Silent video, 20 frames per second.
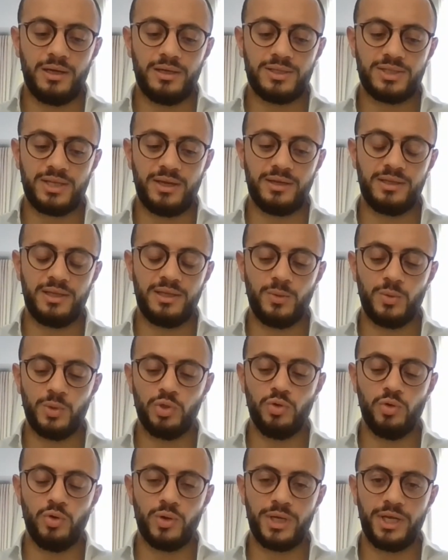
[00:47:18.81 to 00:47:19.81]
starting
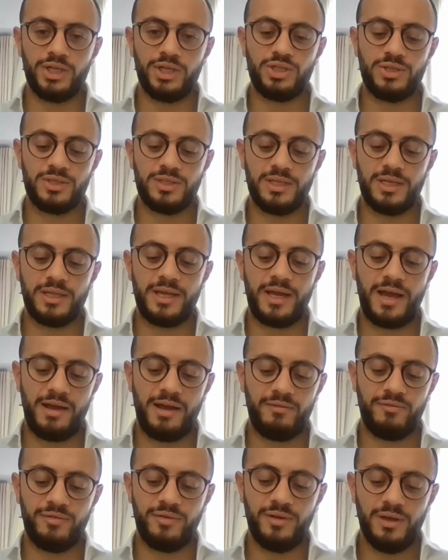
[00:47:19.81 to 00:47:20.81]
with the locations that
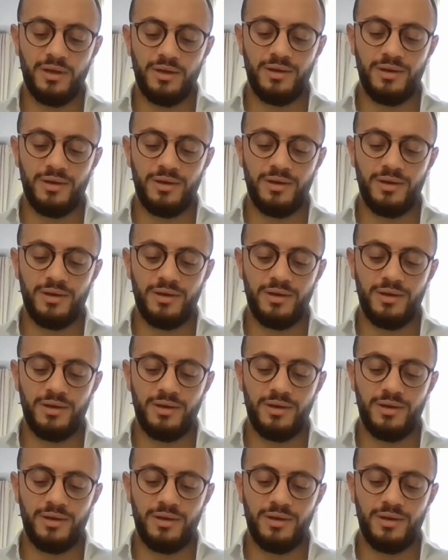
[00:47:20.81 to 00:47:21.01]
have,